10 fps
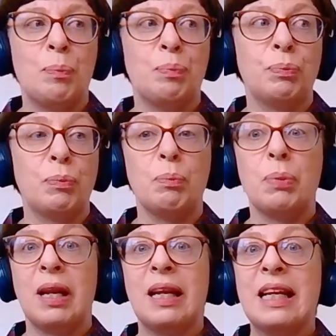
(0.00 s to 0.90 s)

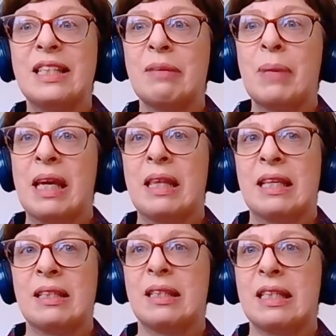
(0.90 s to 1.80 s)
polysemy,
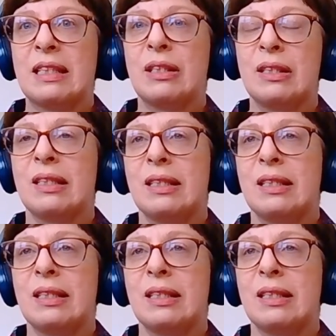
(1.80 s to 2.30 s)
this